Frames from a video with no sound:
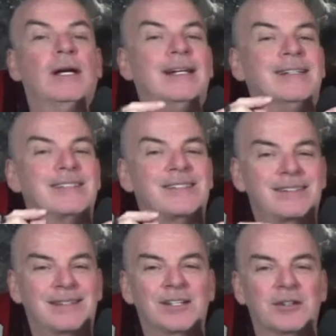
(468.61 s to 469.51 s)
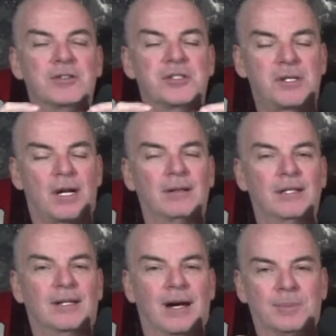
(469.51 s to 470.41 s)
it's still
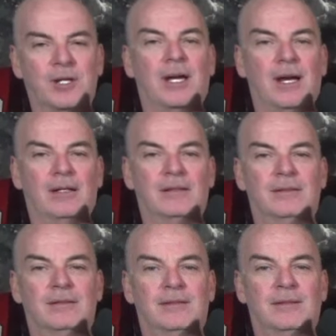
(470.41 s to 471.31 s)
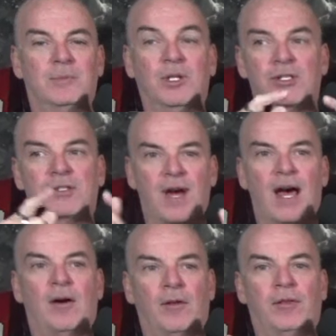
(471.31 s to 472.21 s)
subtly complicated because of
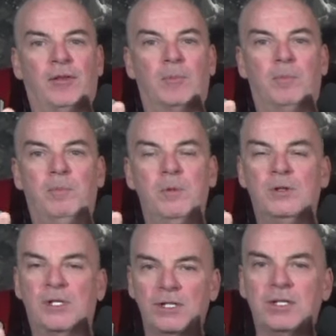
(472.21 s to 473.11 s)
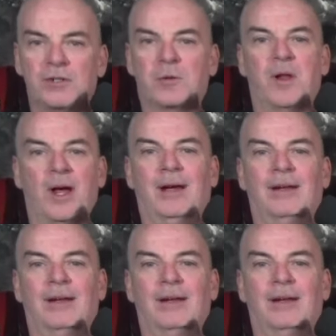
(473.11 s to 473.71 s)
how the musicians are playing.